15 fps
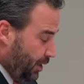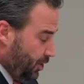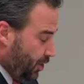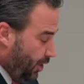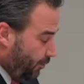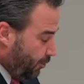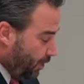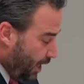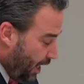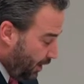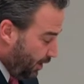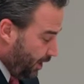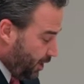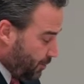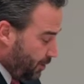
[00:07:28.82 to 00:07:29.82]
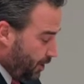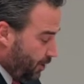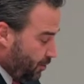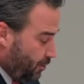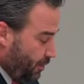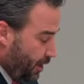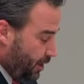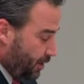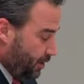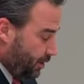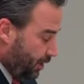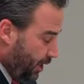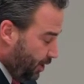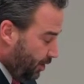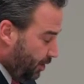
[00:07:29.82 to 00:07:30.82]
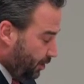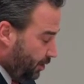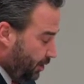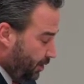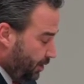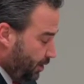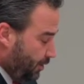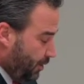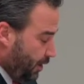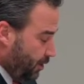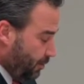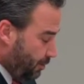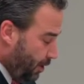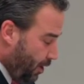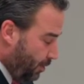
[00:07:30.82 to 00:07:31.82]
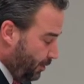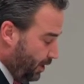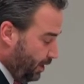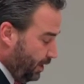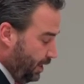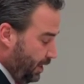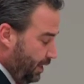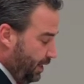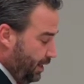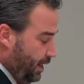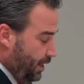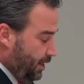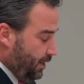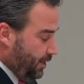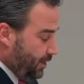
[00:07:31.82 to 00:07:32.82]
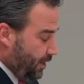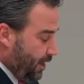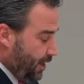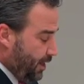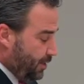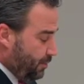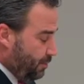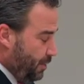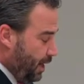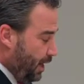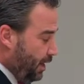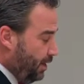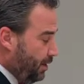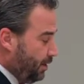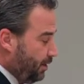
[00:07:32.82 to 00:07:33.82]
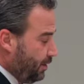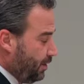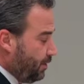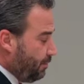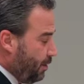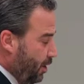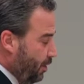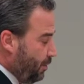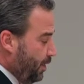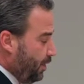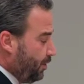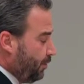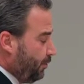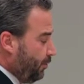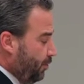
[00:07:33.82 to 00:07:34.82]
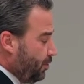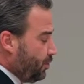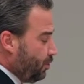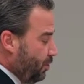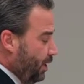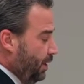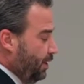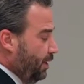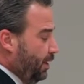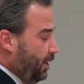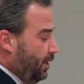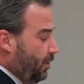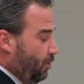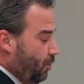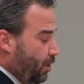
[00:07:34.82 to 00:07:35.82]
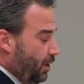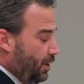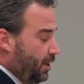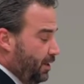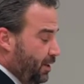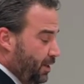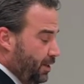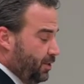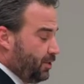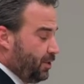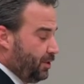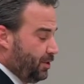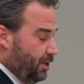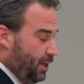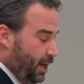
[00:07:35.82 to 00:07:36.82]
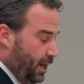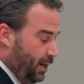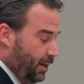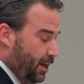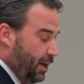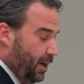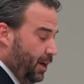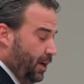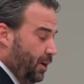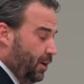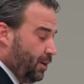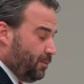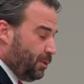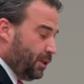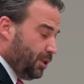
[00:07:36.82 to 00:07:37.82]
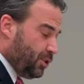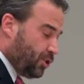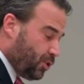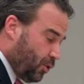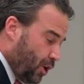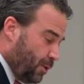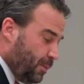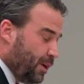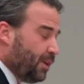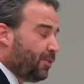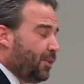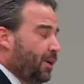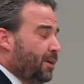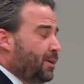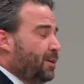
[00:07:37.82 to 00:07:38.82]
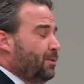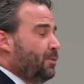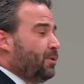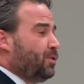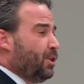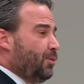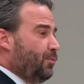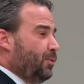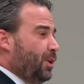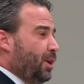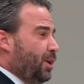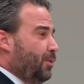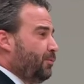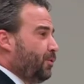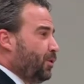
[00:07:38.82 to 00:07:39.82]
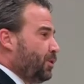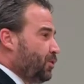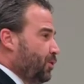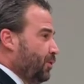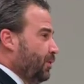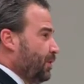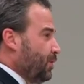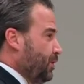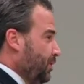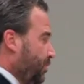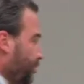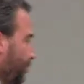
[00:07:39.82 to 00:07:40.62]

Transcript: Chief Bernali has been a tremendous leader of our department, and he has made the department the first-rate one that it is today. Please join me in thanking Chief Bernali for his services.